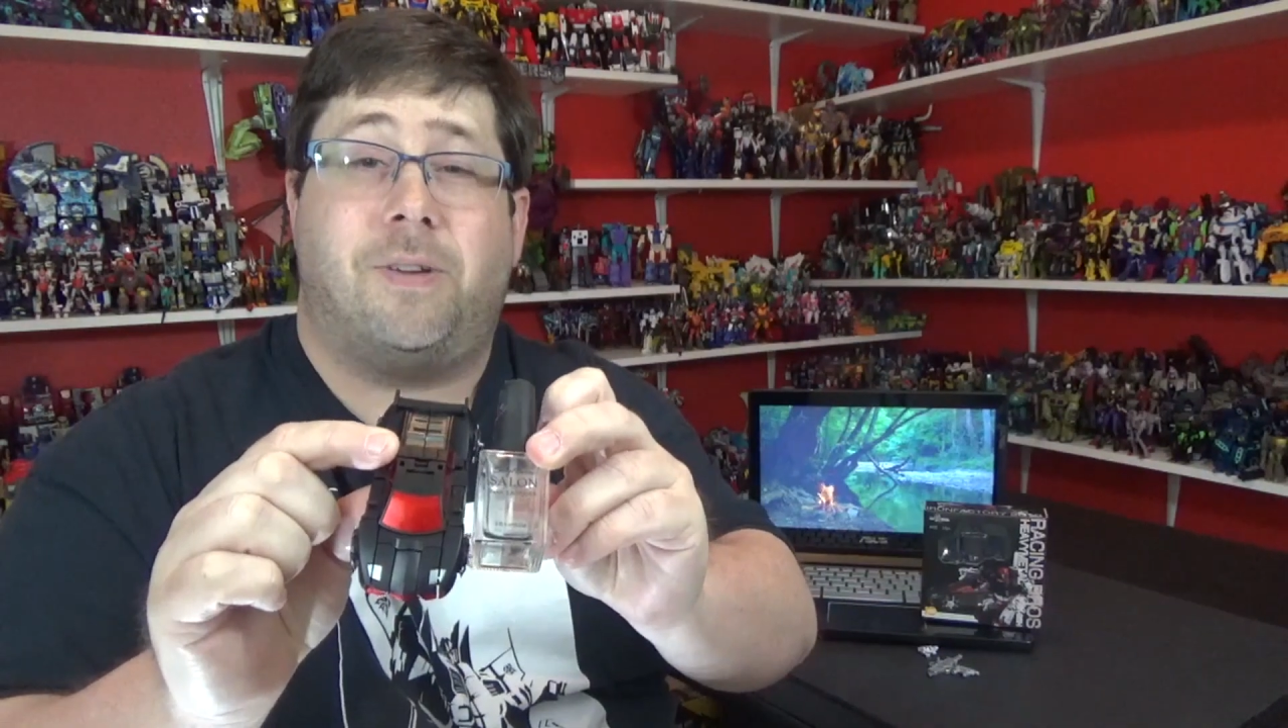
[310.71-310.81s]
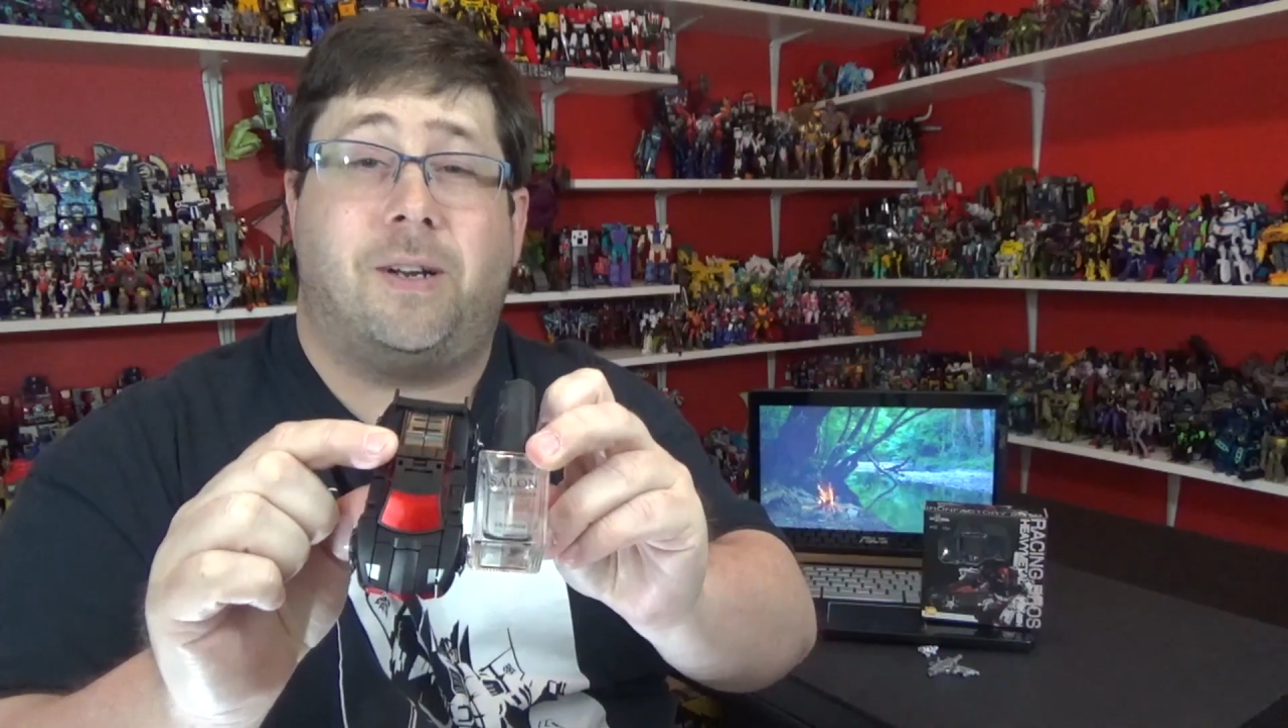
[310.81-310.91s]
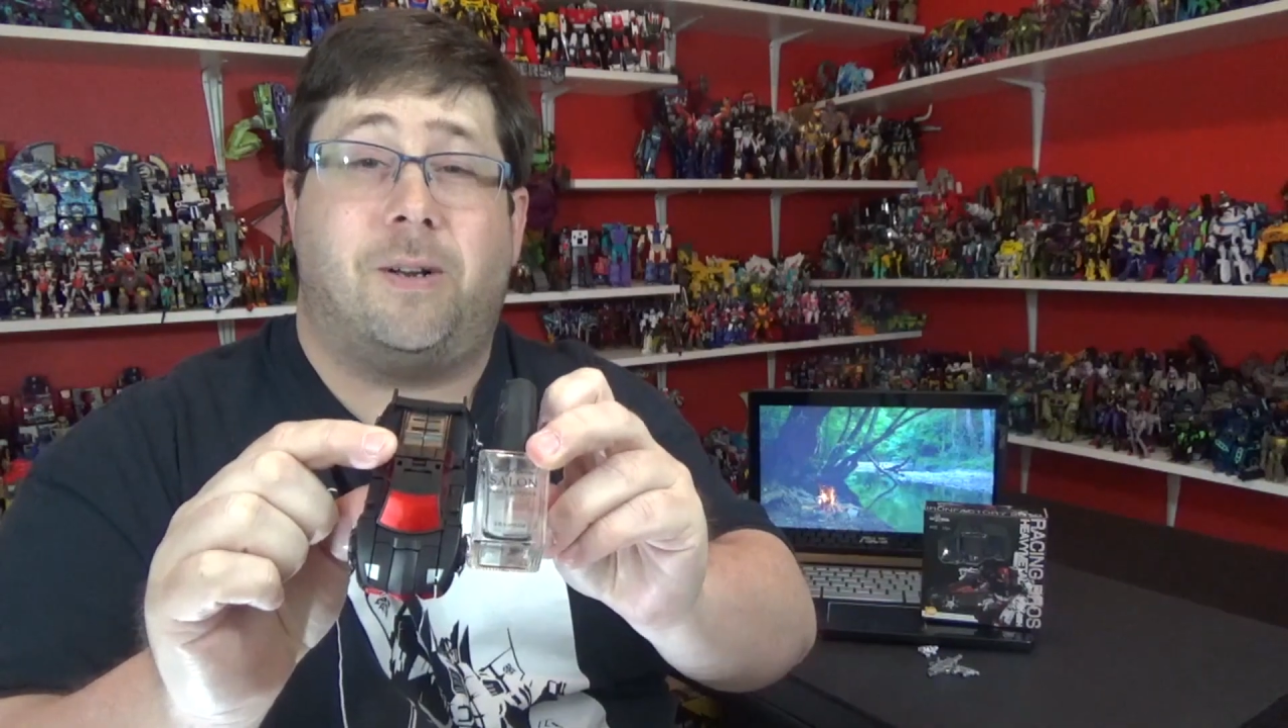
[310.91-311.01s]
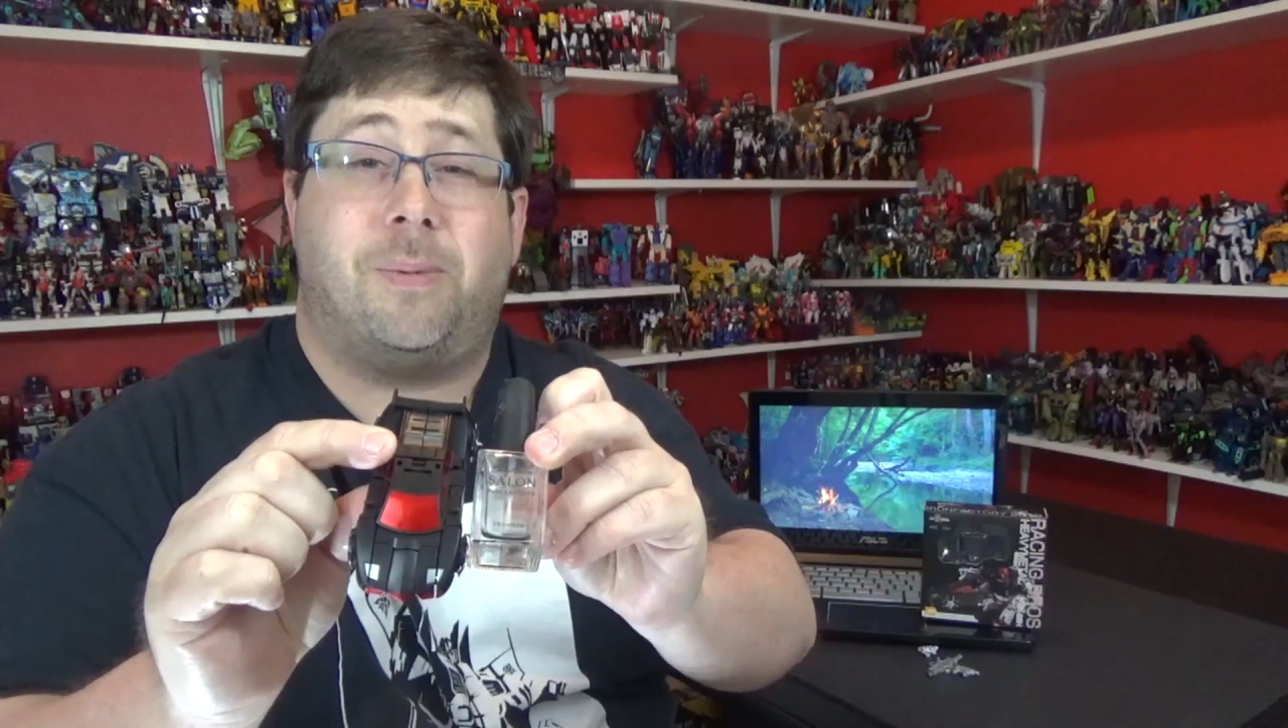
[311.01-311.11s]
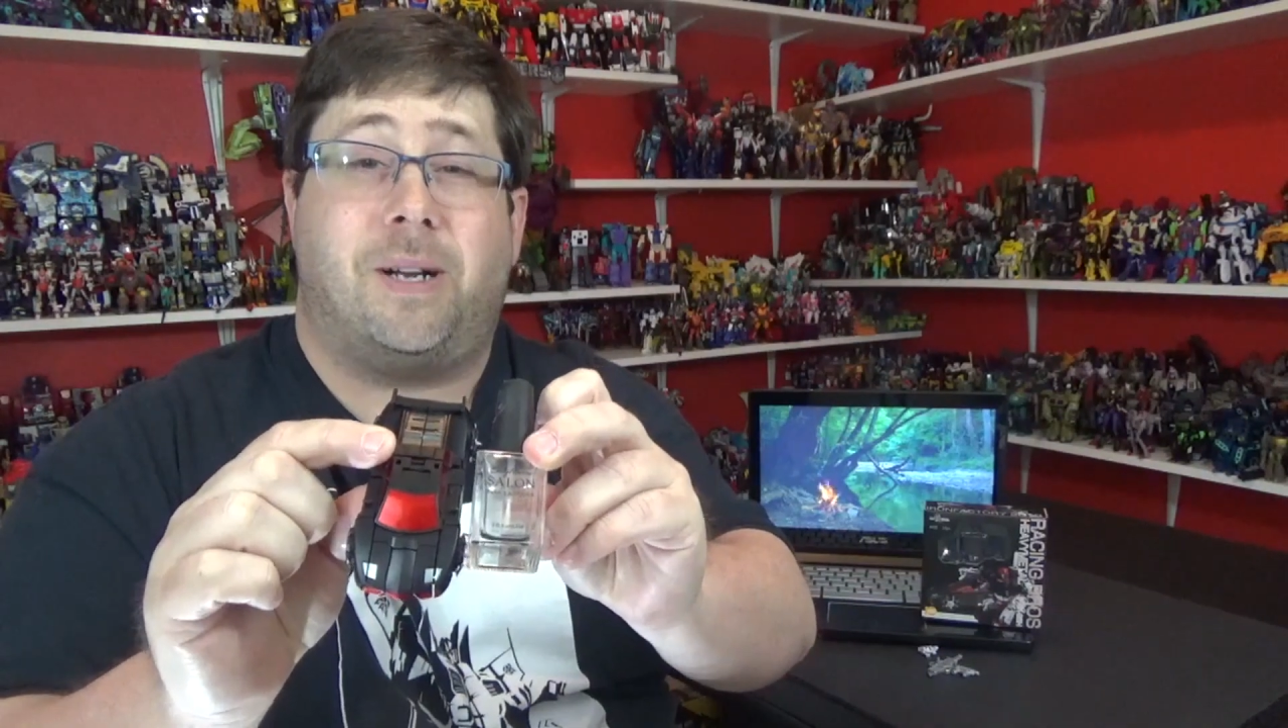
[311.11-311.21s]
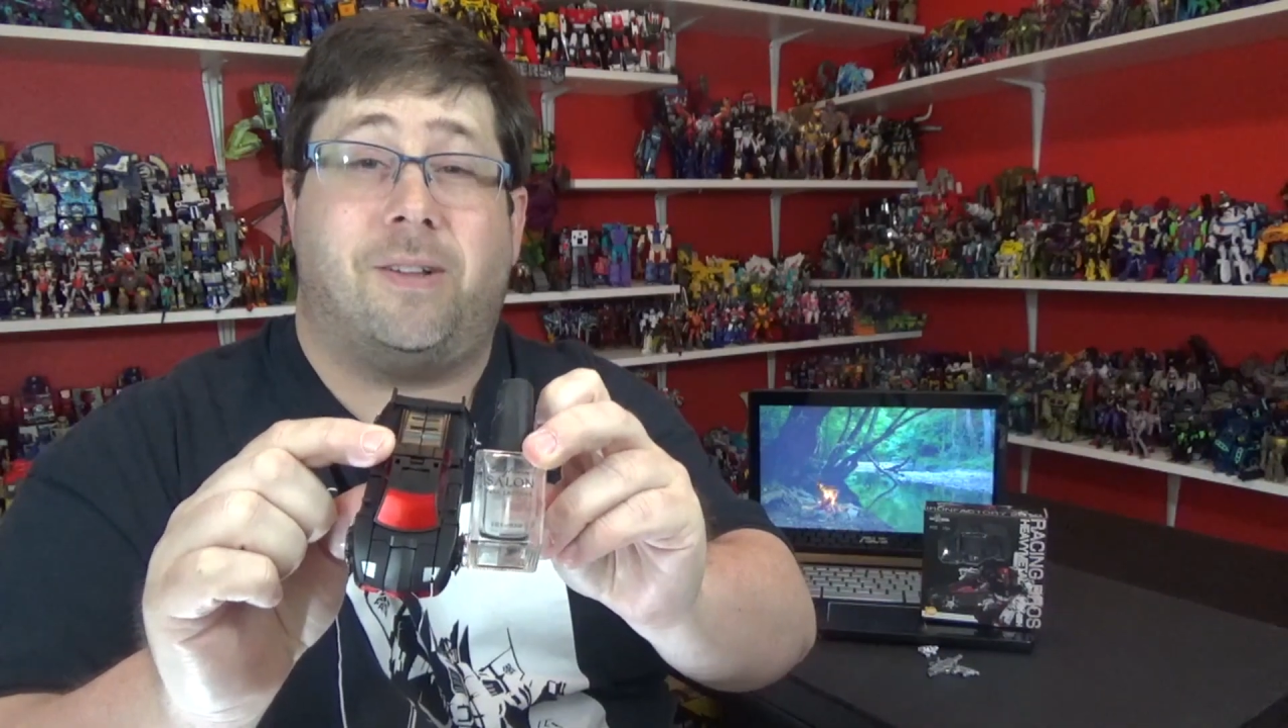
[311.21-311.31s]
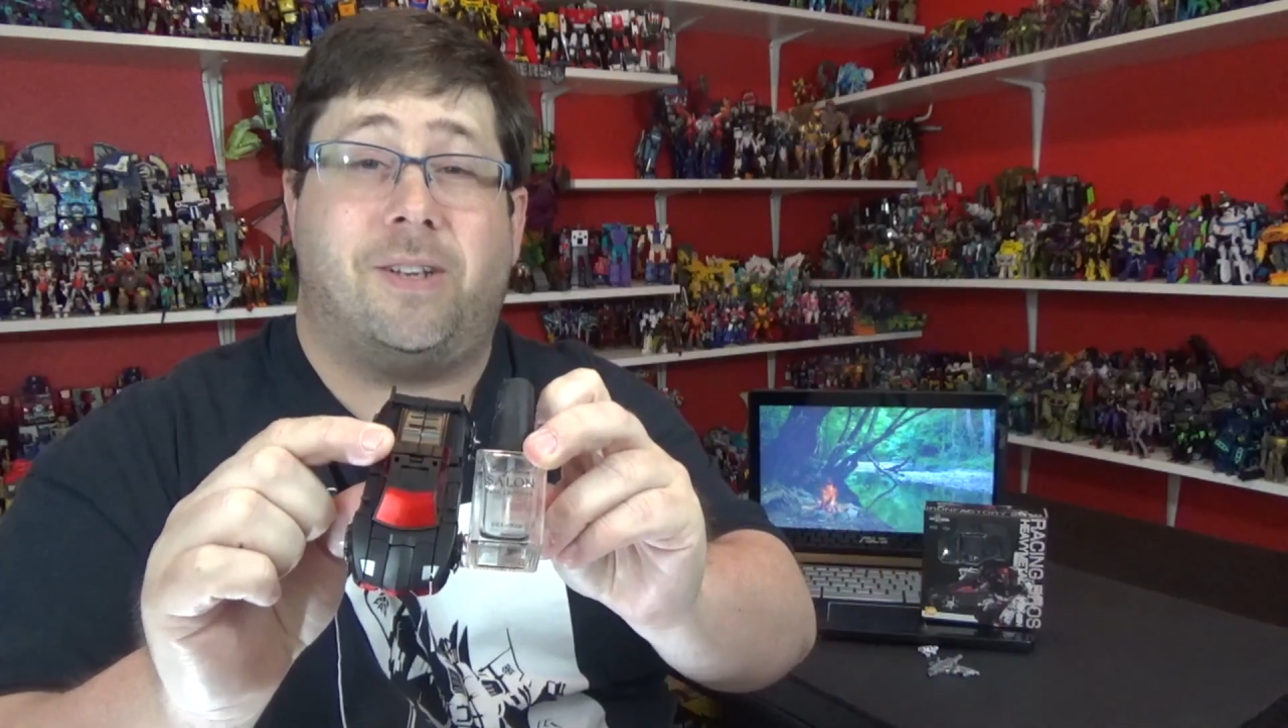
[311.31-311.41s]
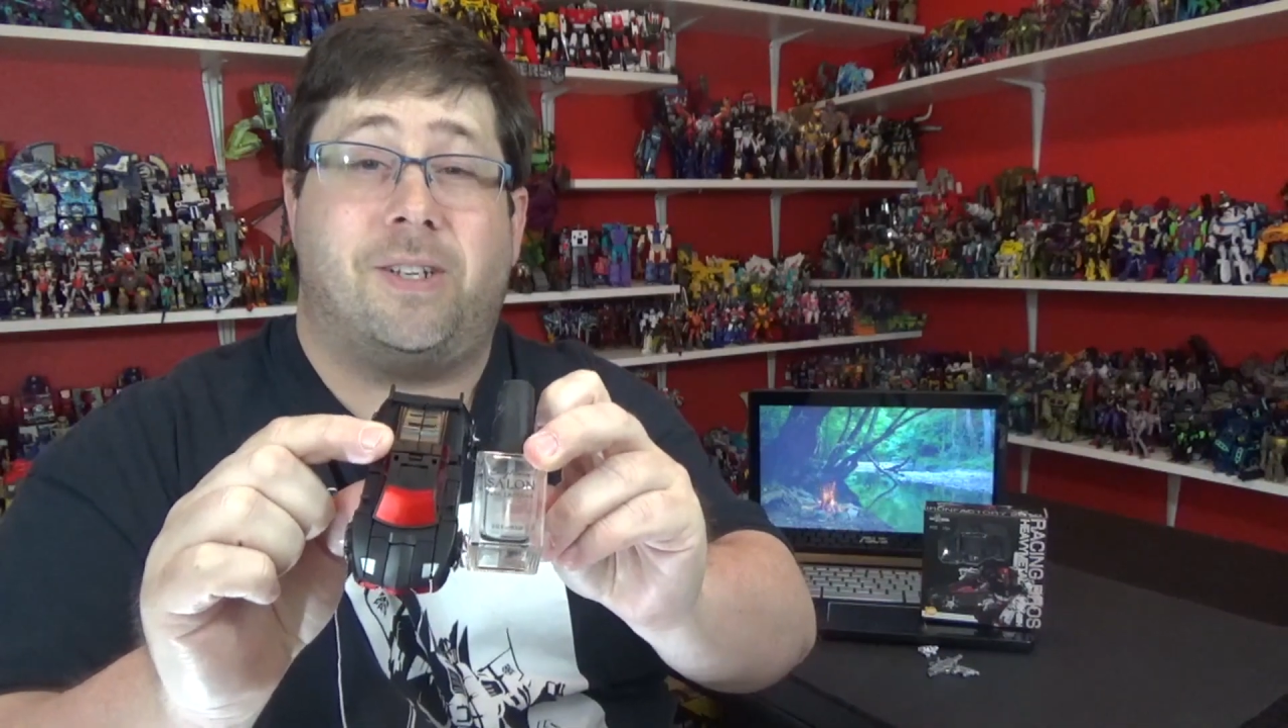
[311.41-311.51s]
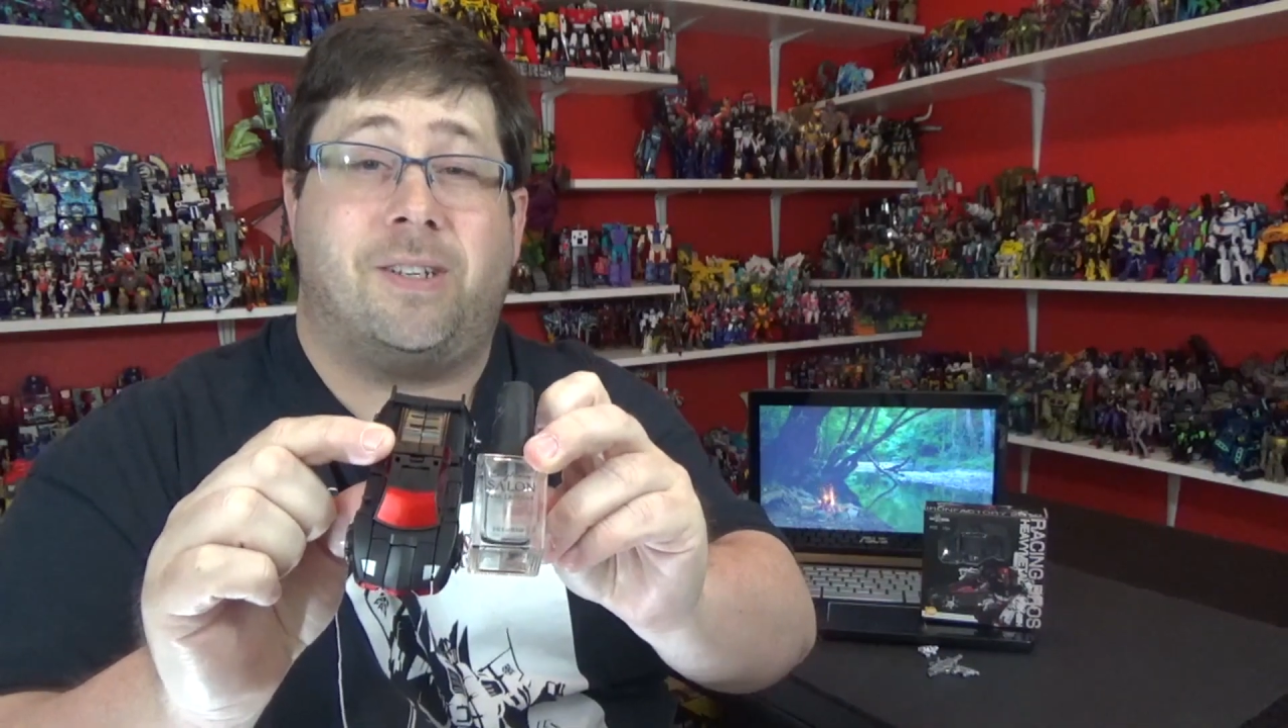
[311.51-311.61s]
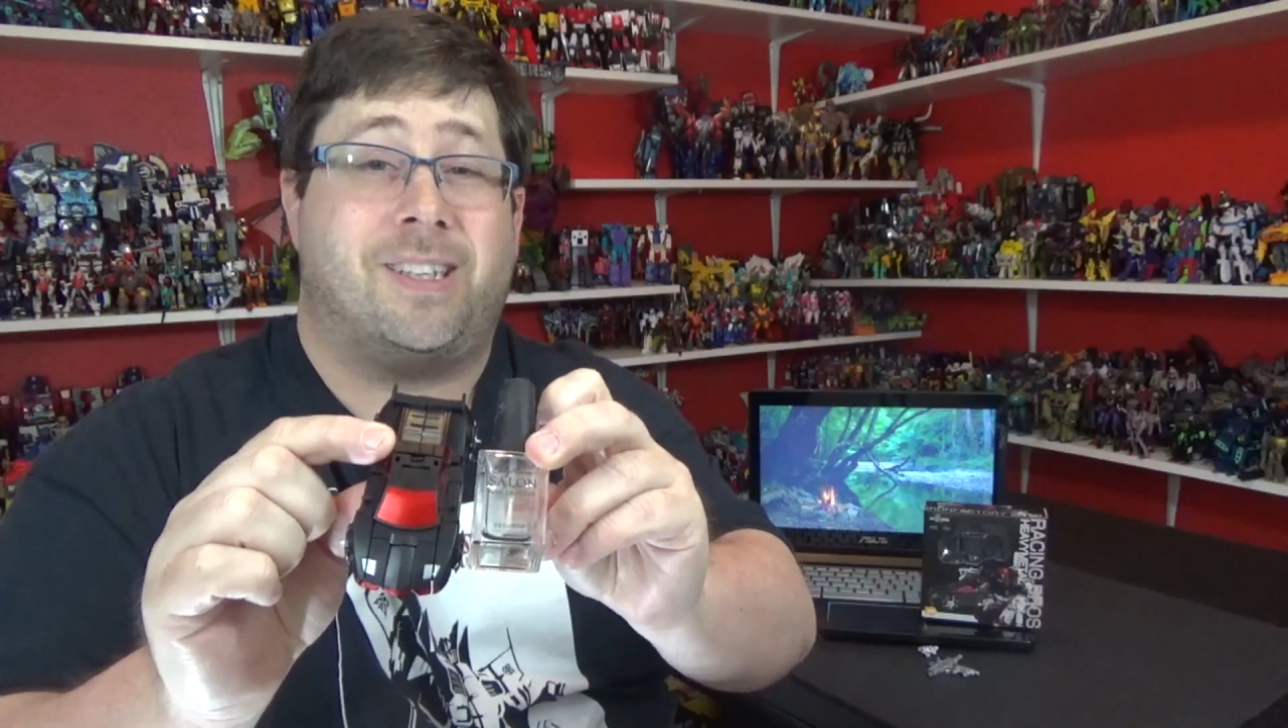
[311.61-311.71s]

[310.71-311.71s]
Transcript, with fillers: fingernail polish.